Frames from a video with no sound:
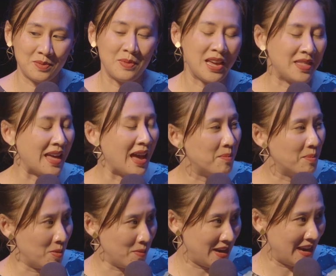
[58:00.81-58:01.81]
doesn't make that
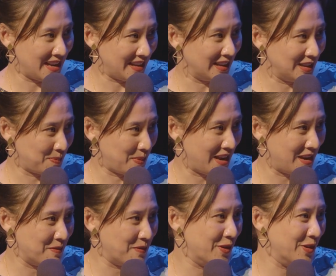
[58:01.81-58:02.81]
moment any less
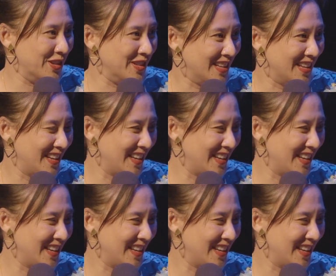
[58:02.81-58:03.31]
painful.